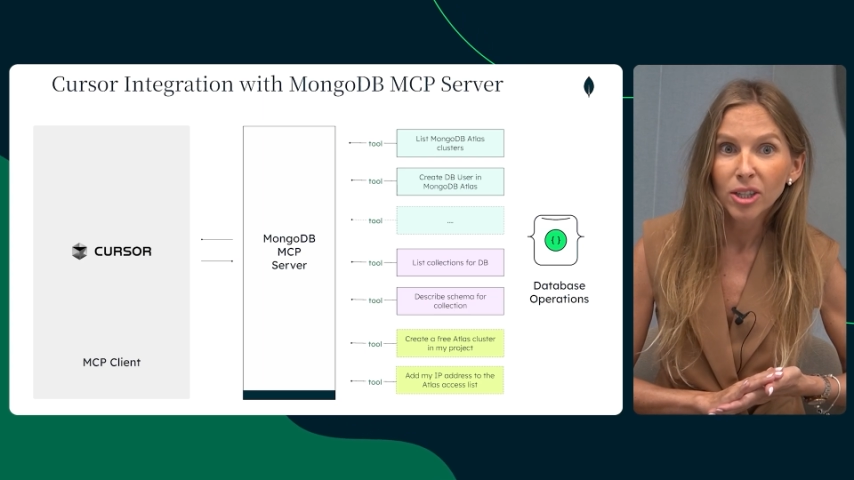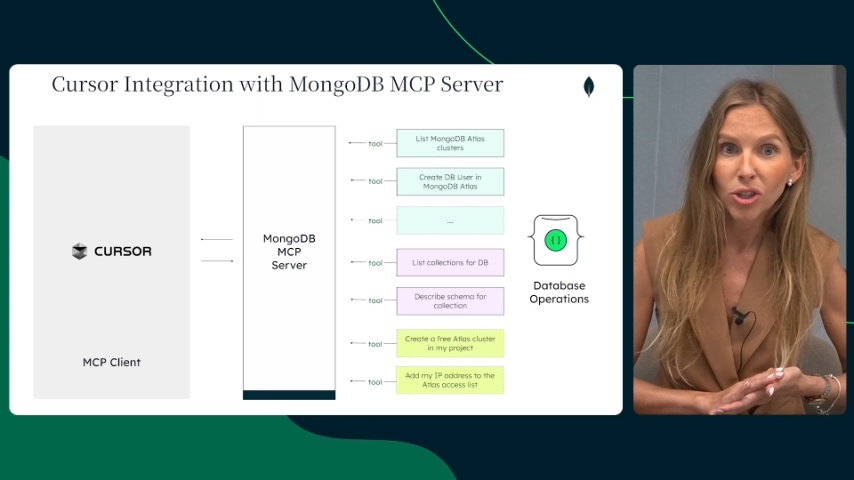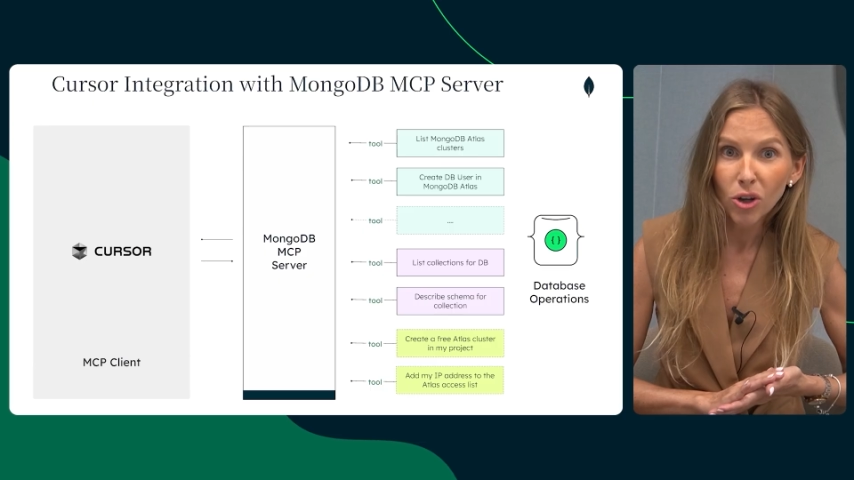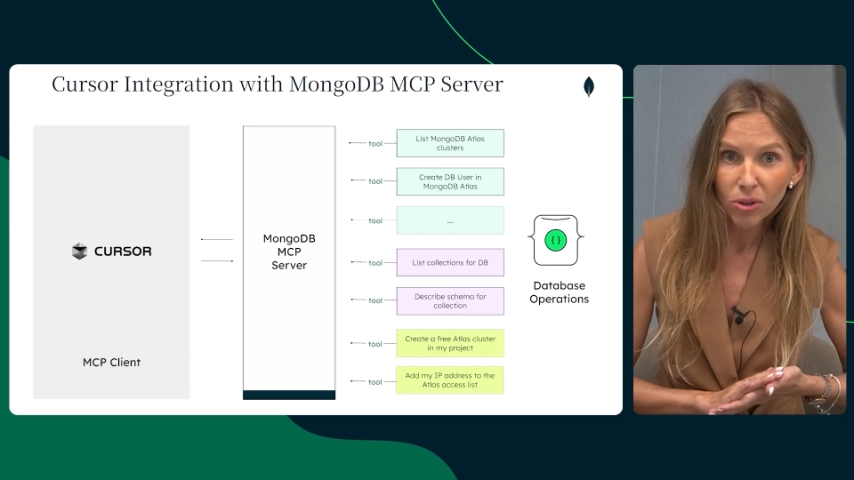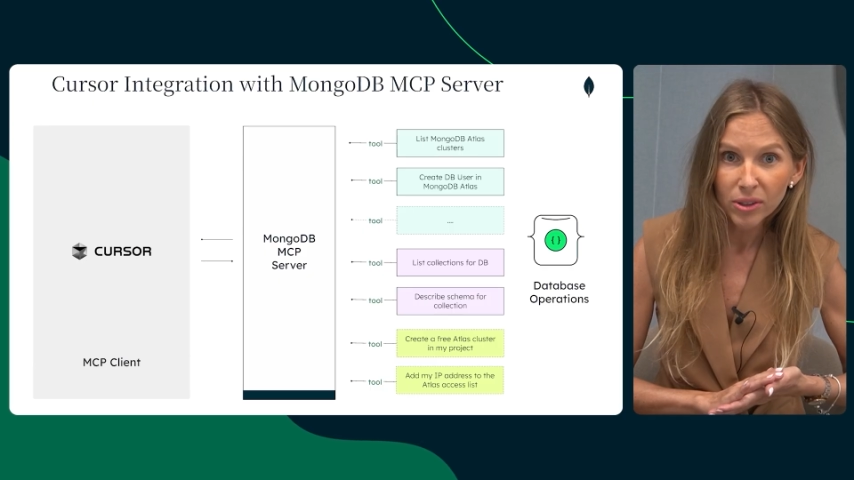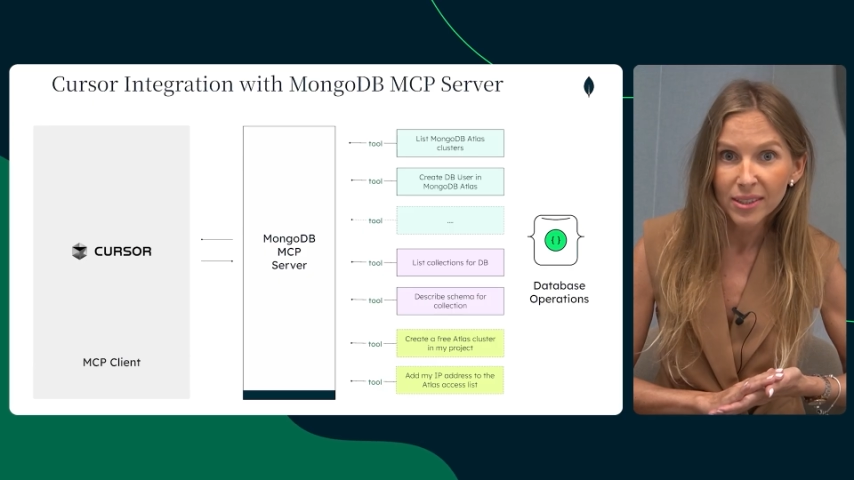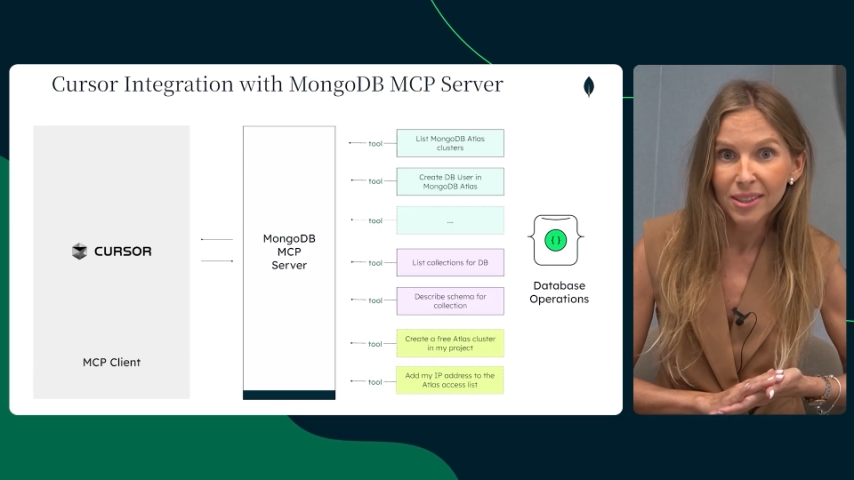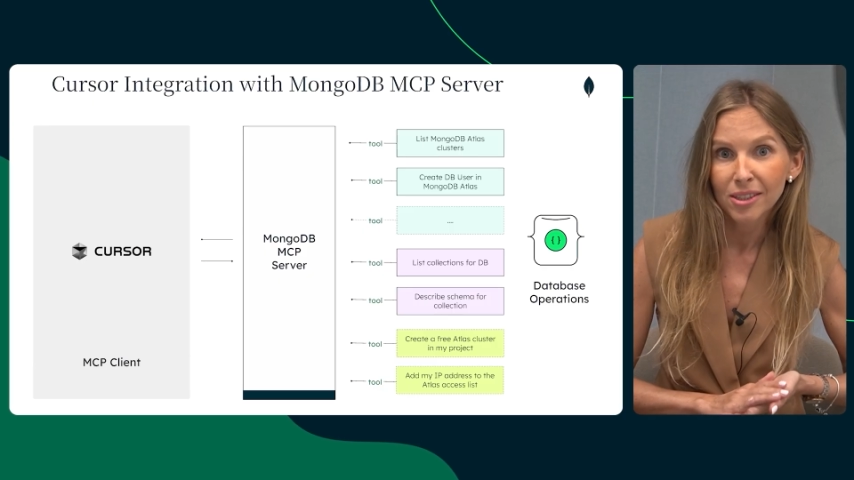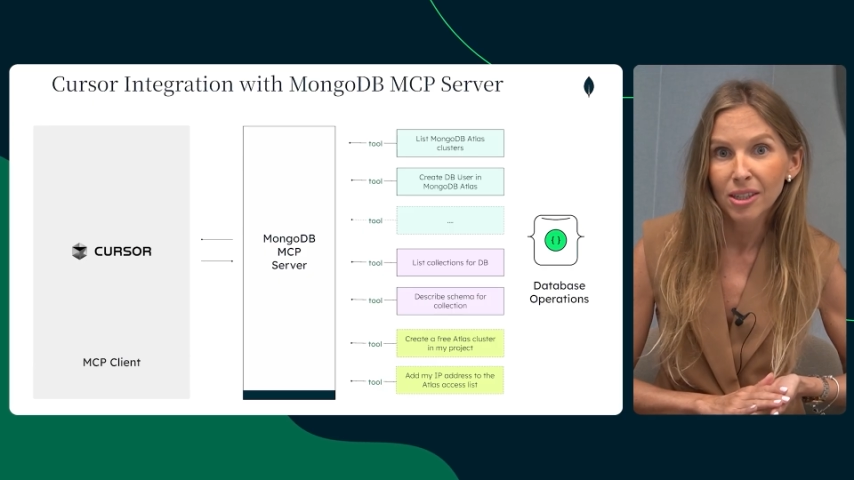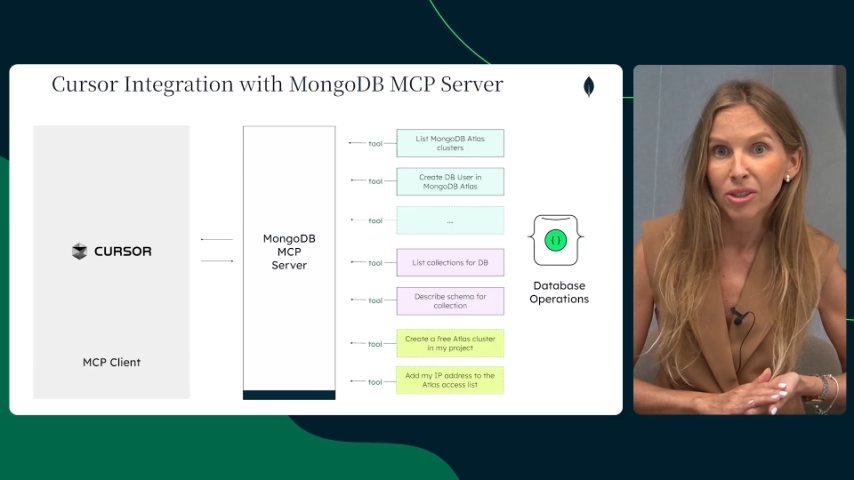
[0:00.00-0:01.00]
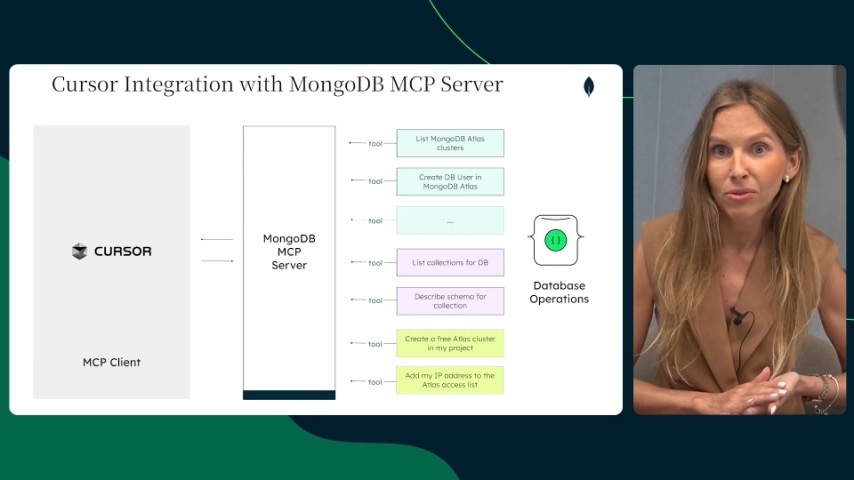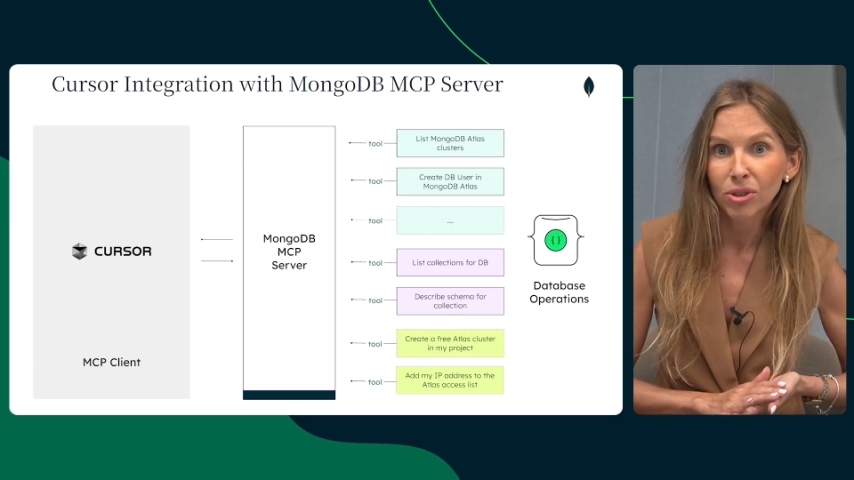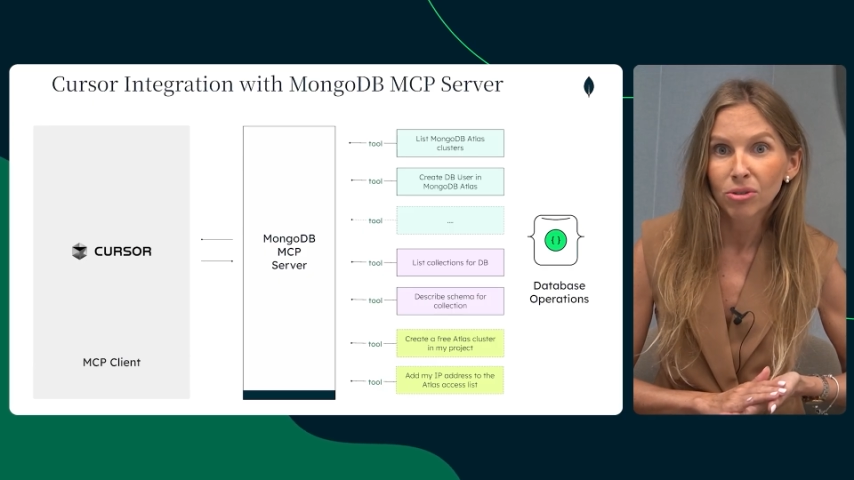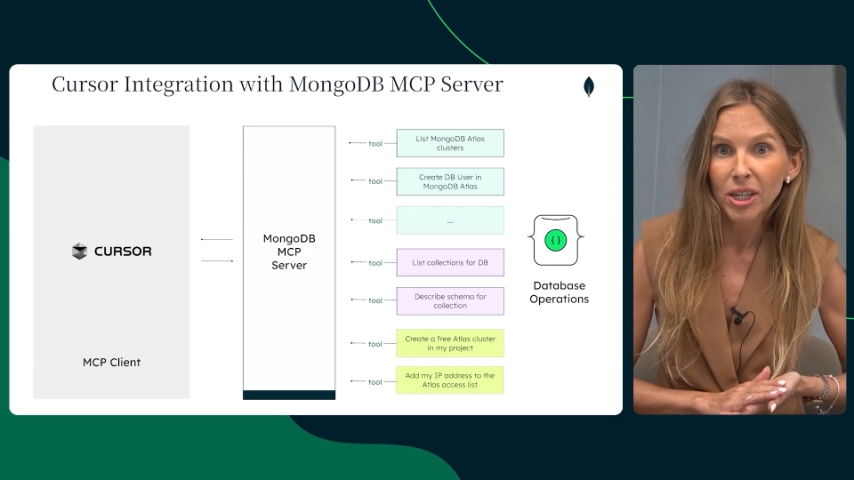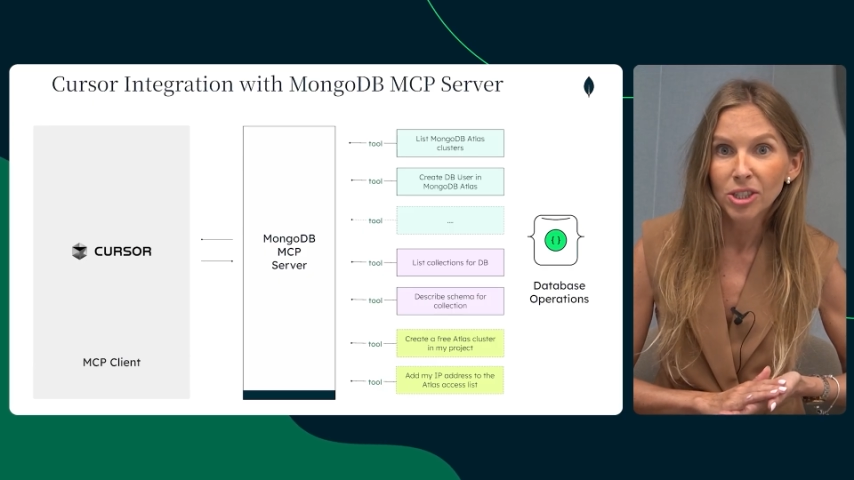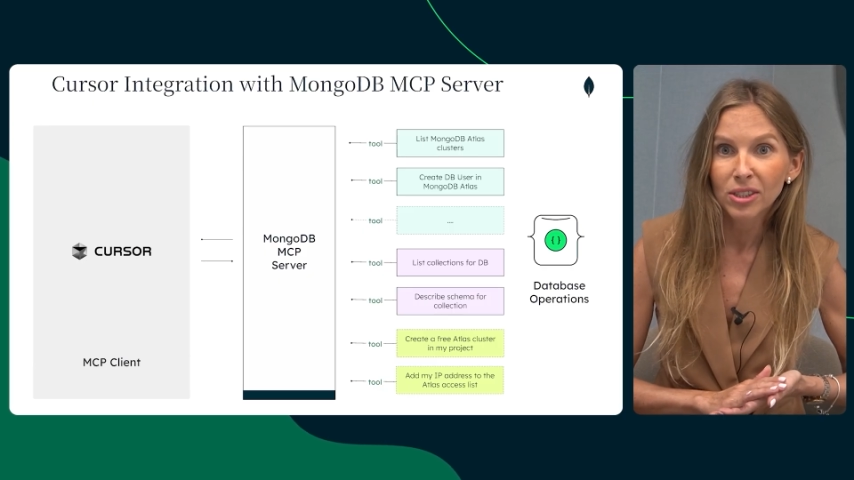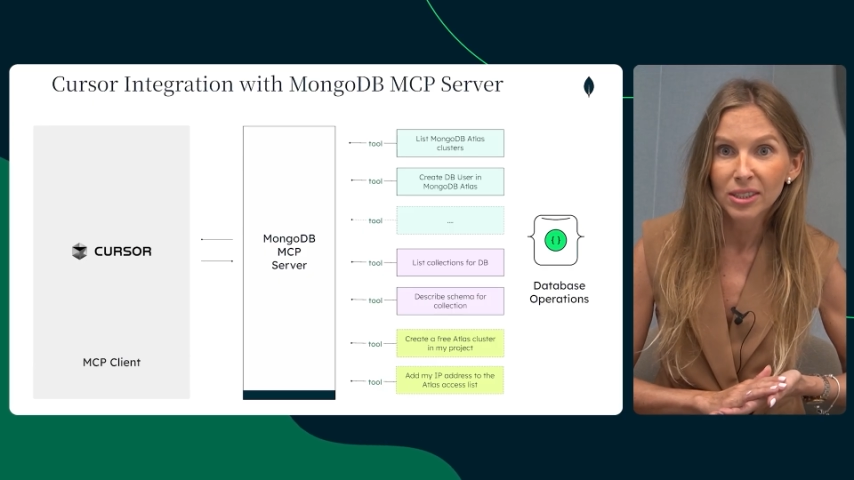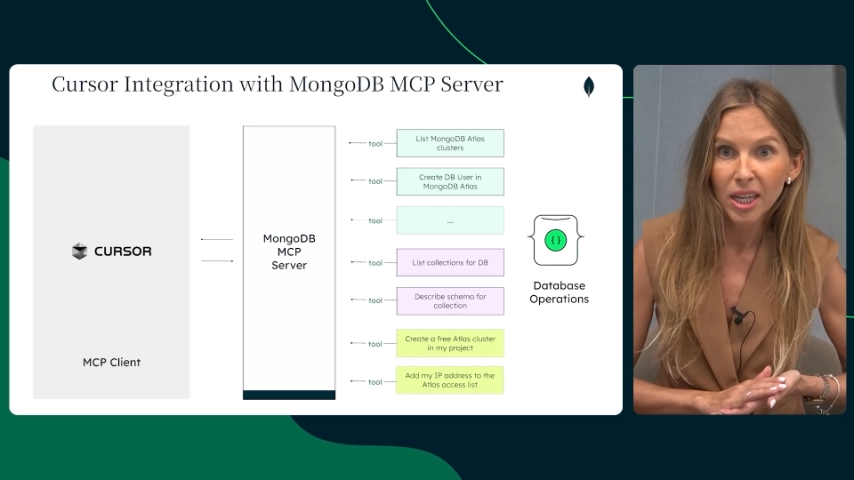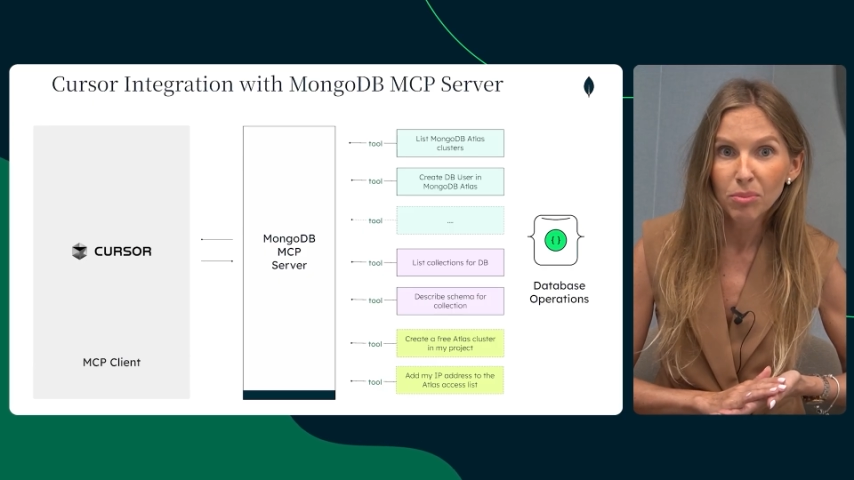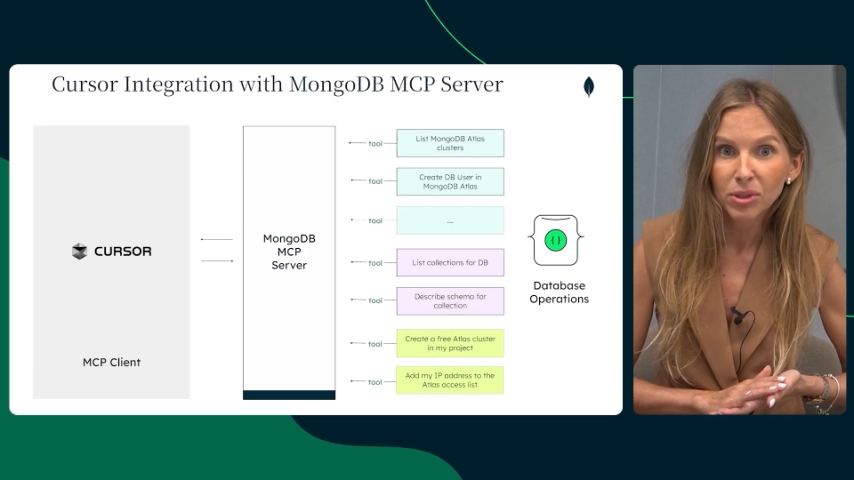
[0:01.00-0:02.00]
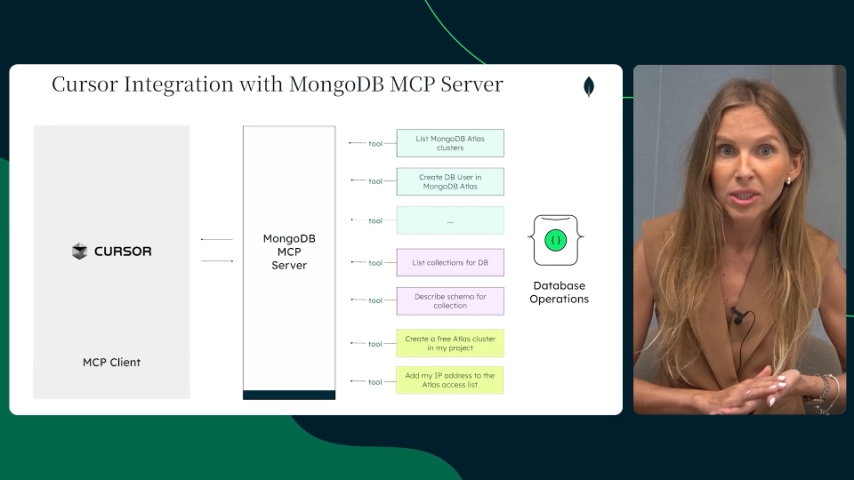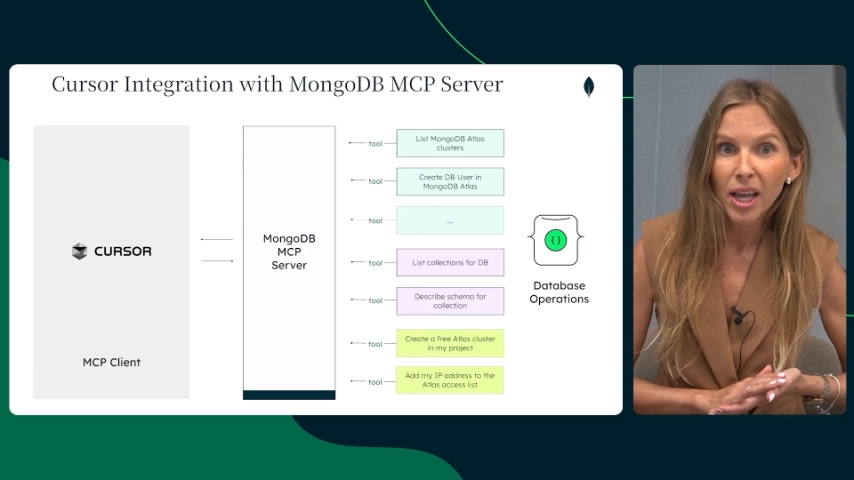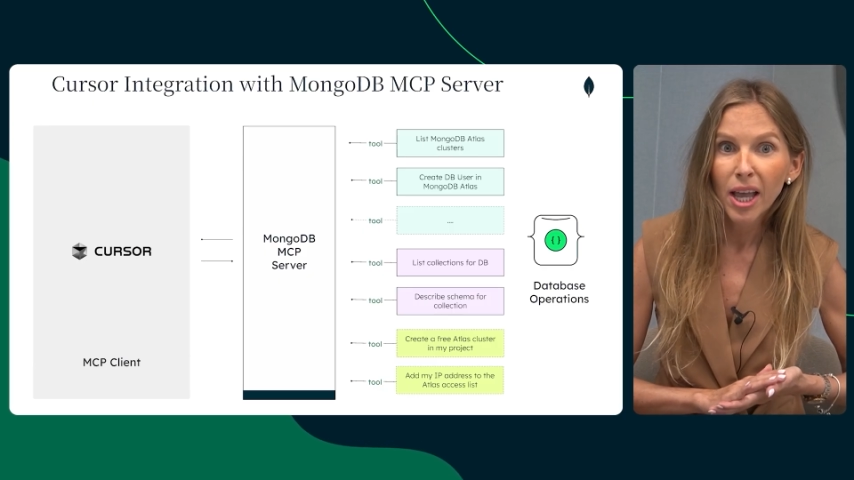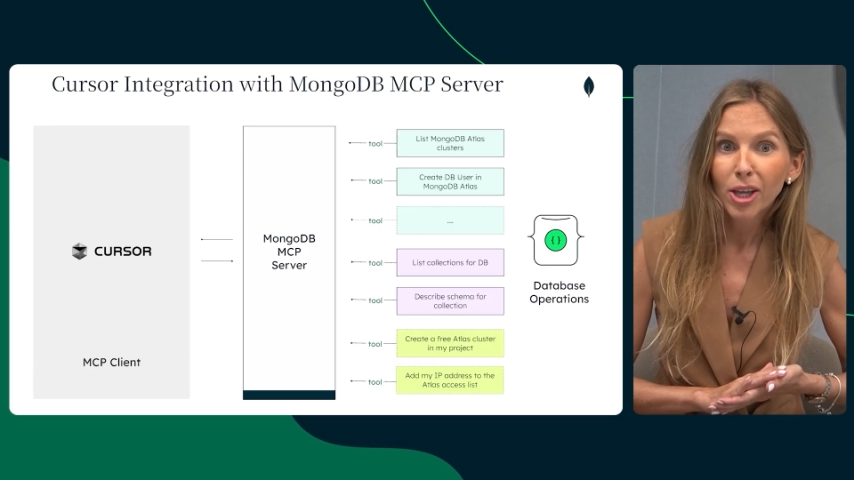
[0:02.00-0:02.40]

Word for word: and all necessary configuration steps